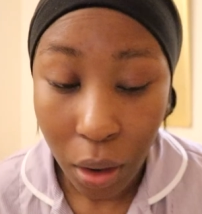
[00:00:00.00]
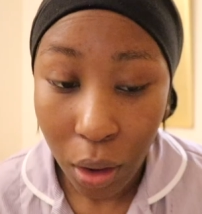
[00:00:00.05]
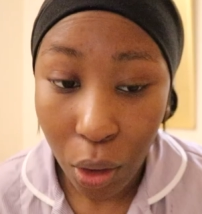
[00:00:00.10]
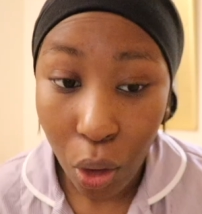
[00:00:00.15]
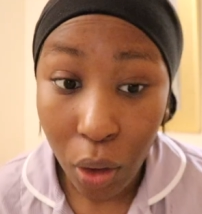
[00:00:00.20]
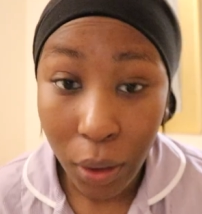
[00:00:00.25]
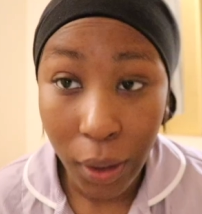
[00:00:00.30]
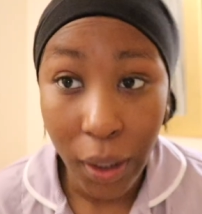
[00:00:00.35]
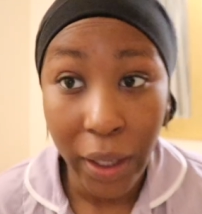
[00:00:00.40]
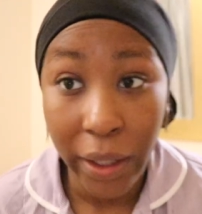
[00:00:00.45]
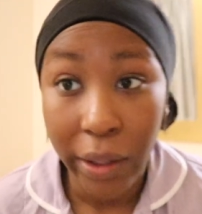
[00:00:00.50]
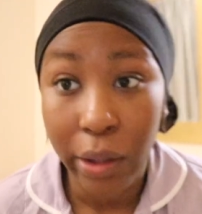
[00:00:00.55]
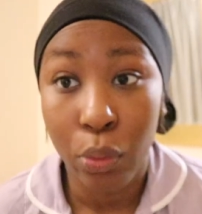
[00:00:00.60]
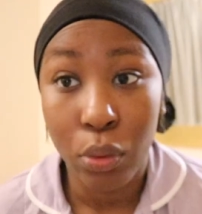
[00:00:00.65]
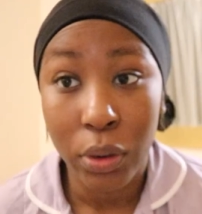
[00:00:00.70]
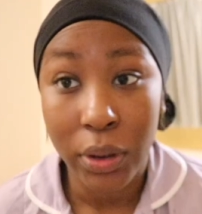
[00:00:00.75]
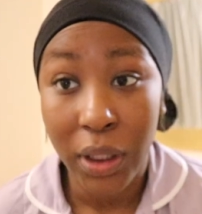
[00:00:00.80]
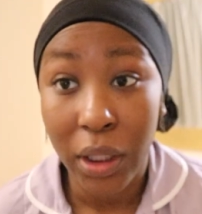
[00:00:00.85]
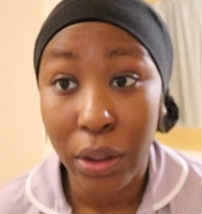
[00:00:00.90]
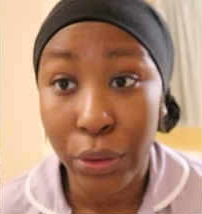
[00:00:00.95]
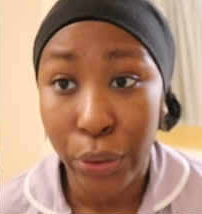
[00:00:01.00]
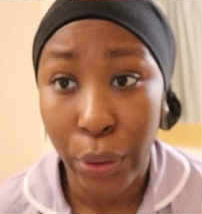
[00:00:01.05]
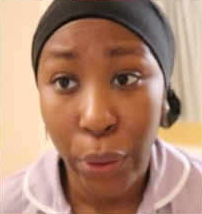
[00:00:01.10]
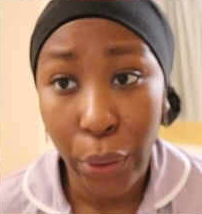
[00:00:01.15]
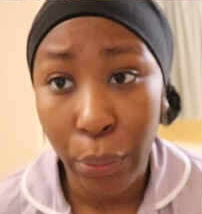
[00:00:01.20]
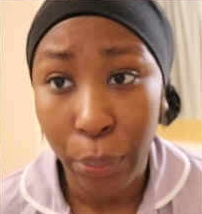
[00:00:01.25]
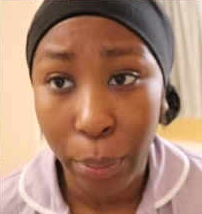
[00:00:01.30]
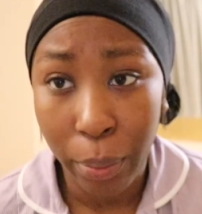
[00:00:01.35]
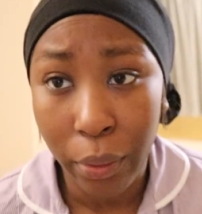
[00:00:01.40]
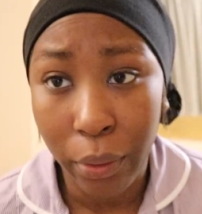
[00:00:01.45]
Online it will say it's
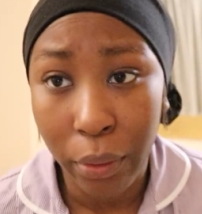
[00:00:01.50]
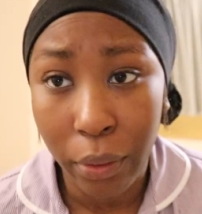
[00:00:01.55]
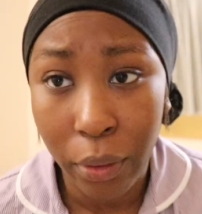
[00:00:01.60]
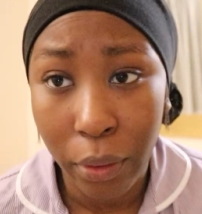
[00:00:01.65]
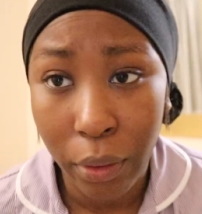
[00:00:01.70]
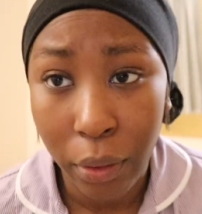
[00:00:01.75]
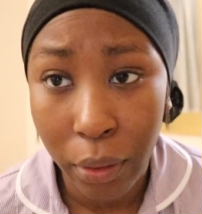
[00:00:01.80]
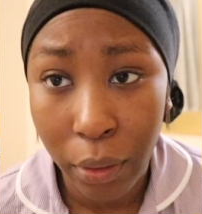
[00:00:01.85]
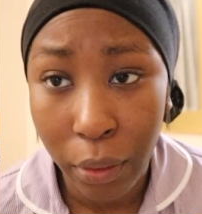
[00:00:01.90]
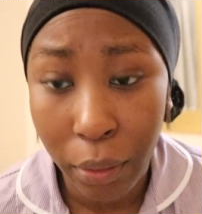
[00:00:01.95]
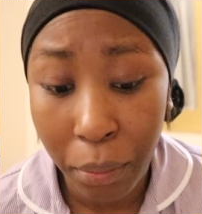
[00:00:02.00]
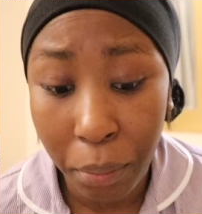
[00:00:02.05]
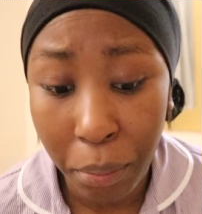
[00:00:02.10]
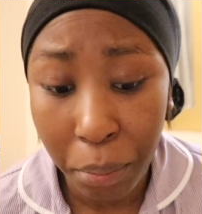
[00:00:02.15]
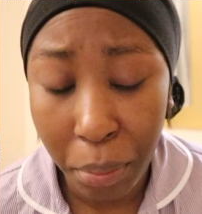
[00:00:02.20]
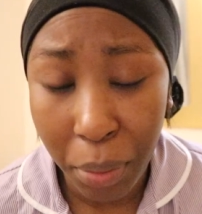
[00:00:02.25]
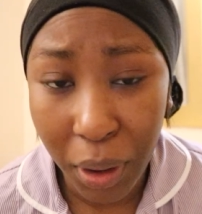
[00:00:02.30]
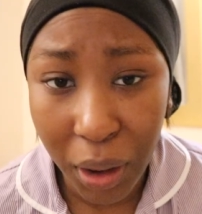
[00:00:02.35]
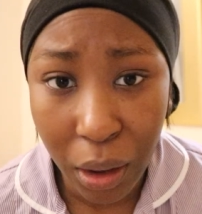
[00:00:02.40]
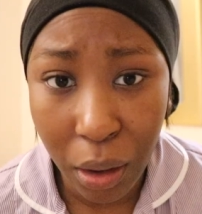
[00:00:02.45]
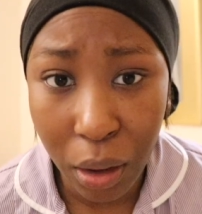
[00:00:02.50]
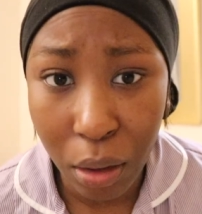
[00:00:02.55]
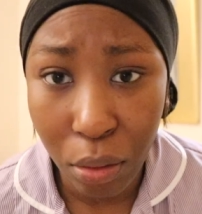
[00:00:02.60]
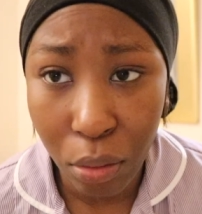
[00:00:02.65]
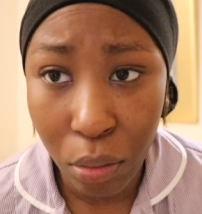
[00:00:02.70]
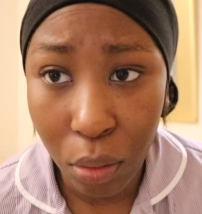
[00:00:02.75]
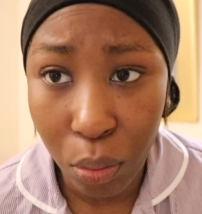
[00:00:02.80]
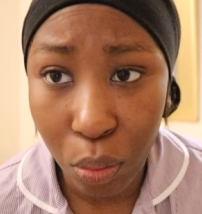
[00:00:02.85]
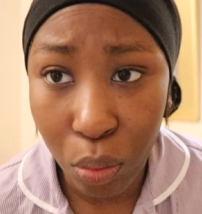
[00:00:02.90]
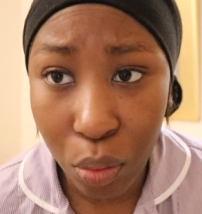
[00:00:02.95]
open, but
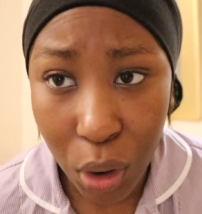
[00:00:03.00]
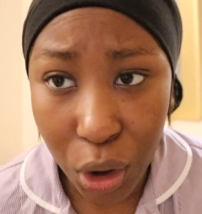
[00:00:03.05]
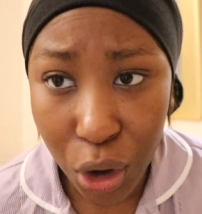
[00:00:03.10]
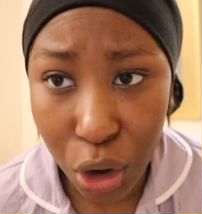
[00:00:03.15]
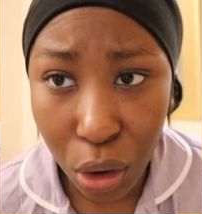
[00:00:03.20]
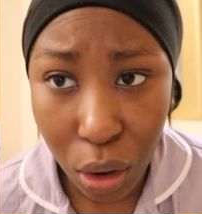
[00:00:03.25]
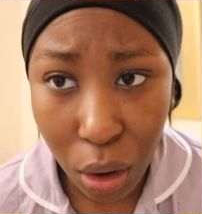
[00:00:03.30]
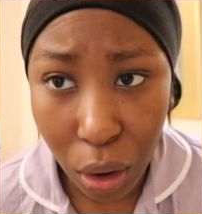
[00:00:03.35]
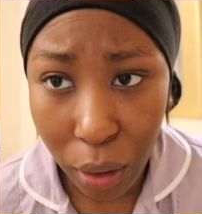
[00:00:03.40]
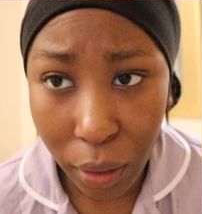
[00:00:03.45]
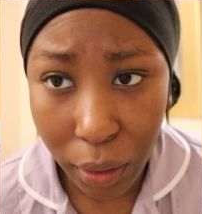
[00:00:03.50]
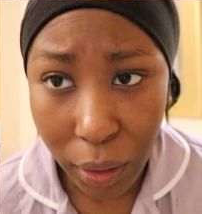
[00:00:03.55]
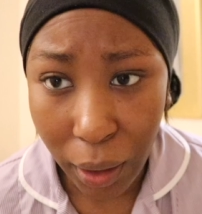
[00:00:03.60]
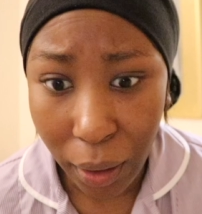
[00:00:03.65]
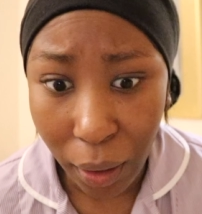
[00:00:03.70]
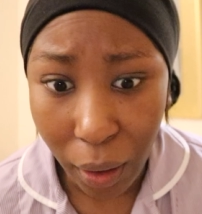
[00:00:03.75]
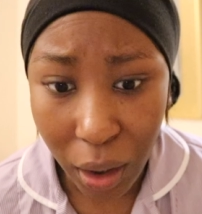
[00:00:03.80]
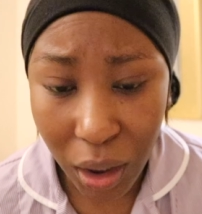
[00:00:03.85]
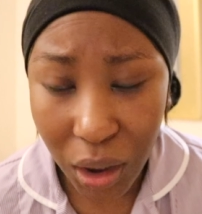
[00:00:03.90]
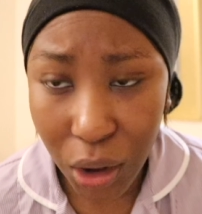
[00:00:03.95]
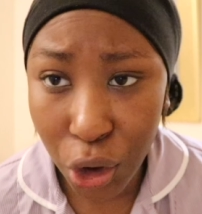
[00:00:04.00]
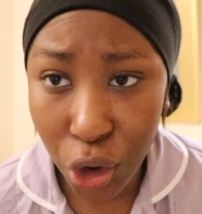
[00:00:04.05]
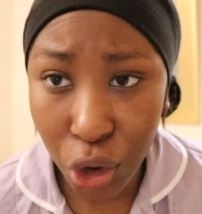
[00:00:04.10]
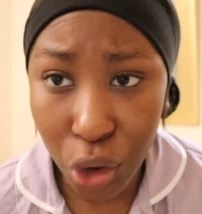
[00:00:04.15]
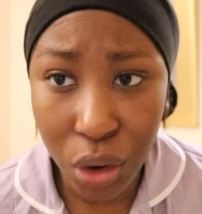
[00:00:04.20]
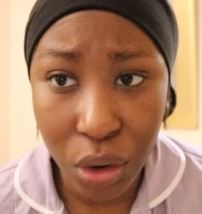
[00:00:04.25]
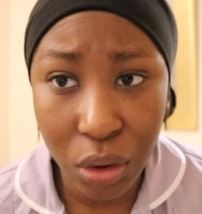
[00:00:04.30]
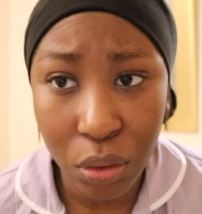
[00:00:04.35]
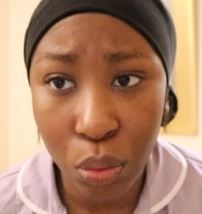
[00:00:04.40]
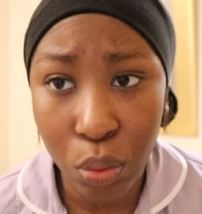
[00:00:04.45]
then when you go there, it's
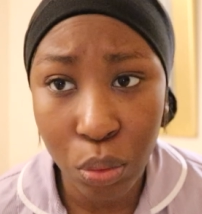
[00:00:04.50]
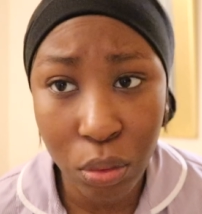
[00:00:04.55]
just,